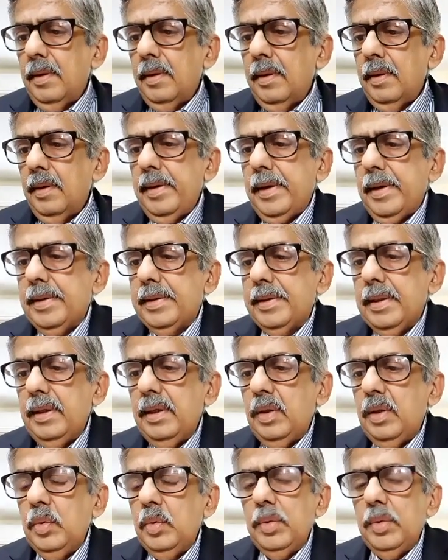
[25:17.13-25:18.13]
Section
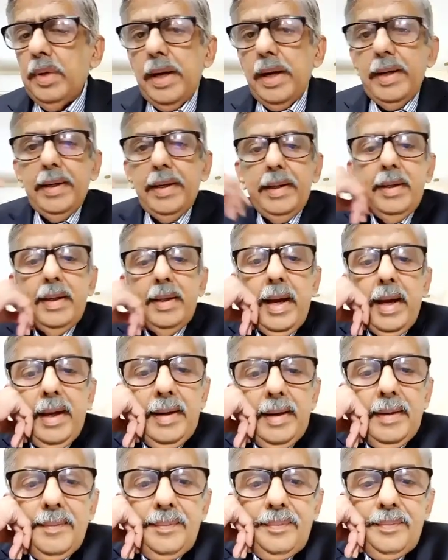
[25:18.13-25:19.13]

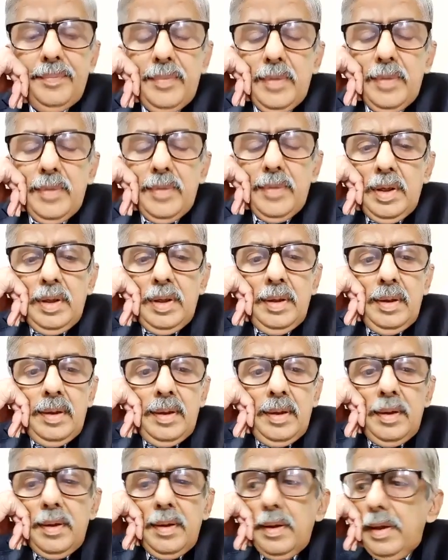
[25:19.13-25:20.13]
299
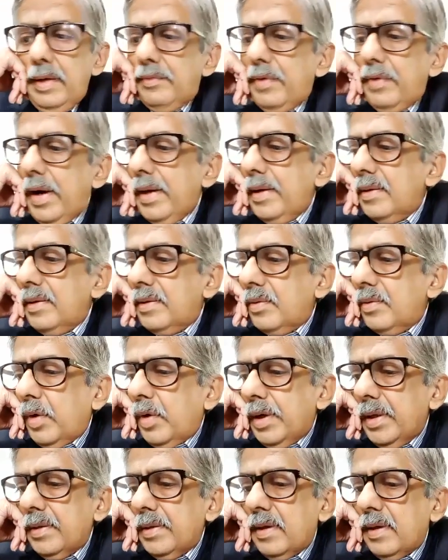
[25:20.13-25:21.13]
defines what
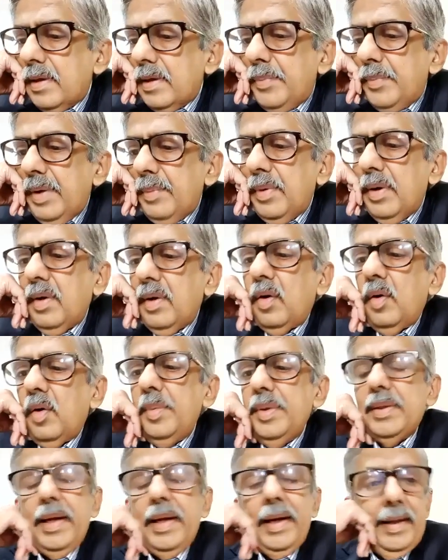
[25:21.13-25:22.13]
is culpable
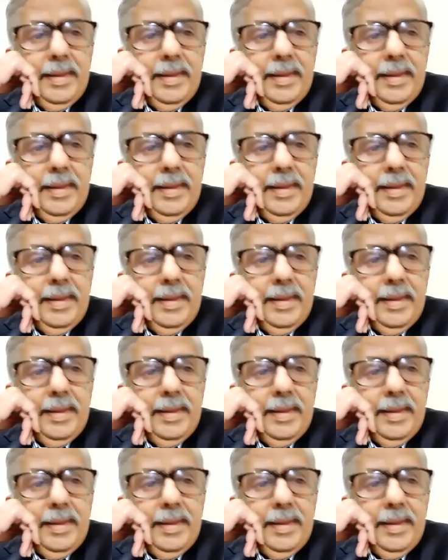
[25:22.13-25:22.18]
homicide.